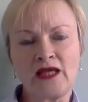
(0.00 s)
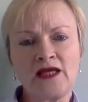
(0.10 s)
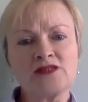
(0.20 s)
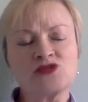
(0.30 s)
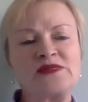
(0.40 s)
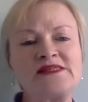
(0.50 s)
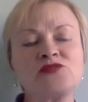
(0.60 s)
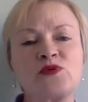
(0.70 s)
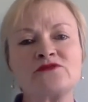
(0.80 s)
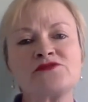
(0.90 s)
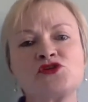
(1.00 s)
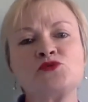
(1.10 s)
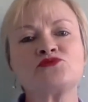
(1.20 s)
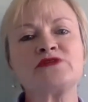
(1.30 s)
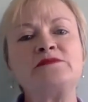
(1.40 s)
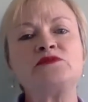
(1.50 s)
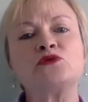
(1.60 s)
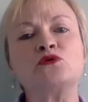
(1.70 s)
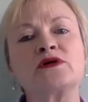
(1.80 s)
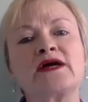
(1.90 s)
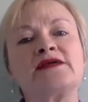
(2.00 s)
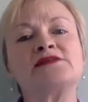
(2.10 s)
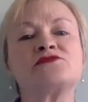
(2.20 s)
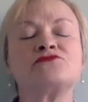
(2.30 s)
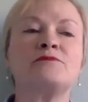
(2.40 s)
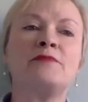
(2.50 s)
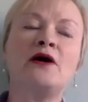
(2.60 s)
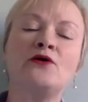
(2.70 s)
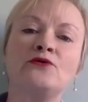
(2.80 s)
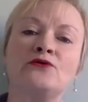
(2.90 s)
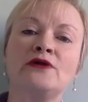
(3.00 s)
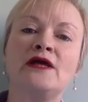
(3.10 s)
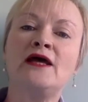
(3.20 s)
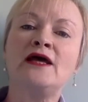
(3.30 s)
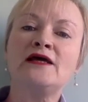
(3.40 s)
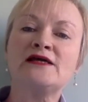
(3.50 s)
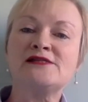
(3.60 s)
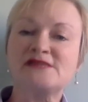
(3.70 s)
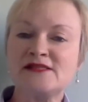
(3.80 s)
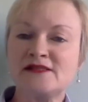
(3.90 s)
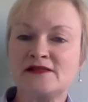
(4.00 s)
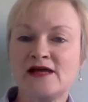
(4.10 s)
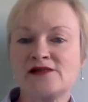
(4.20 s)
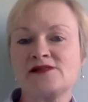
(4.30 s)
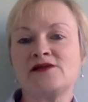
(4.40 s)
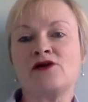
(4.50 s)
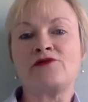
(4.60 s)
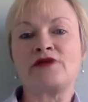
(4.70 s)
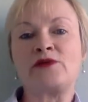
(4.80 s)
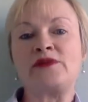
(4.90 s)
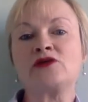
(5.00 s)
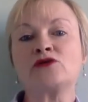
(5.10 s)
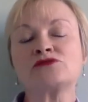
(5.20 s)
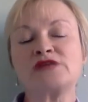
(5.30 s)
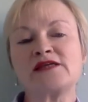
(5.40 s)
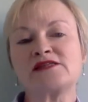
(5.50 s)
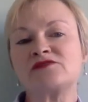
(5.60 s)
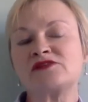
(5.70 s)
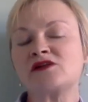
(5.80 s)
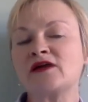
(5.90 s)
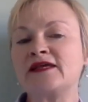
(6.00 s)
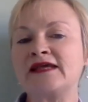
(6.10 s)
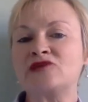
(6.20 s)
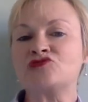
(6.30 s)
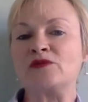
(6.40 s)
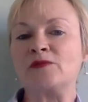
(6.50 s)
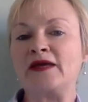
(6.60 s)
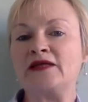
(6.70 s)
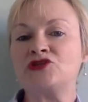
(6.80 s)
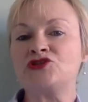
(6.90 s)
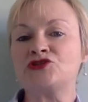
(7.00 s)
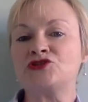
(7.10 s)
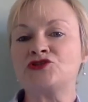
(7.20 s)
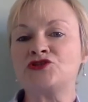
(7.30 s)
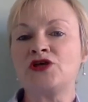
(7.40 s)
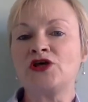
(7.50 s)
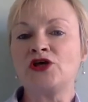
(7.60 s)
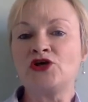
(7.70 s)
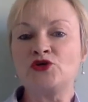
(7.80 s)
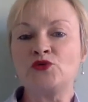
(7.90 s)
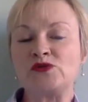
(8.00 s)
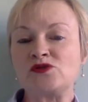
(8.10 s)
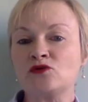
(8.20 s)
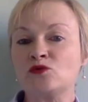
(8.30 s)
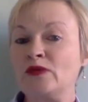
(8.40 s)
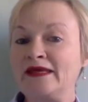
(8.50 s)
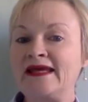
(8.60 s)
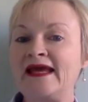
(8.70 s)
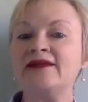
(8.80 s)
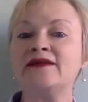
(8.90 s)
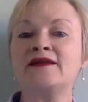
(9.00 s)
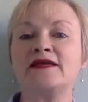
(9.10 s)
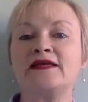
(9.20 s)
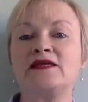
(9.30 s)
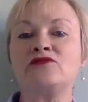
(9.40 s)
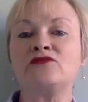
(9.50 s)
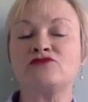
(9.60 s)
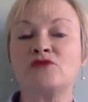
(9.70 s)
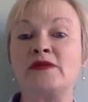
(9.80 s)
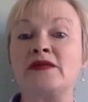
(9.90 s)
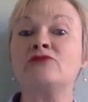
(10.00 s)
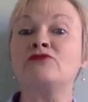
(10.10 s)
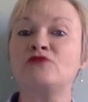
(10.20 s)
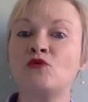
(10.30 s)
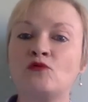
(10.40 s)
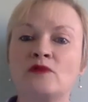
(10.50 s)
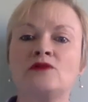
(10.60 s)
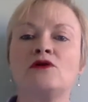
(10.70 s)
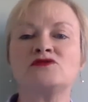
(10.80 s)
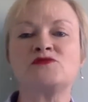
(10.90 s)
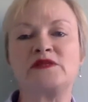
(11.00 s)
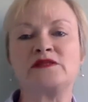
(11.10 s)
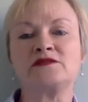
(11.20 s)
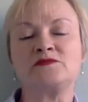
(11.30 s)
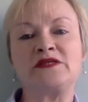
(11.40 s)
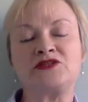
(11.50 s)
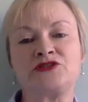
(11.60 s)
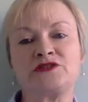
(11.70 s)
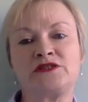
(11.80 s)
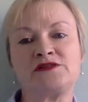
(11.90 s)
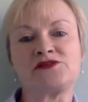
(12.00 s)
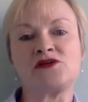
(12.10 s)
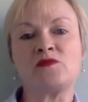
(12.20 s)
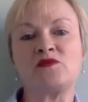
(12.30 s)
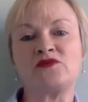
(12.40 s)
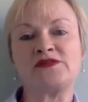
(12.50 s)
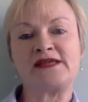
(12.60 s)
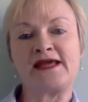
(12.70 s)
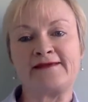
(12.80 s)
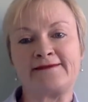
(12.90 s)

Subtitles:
The 2012 Supreme Court case of Rabone considered that scenario in the context of a psychiatric patient who was on weekend leave from an informal hospital admission at the time of her death.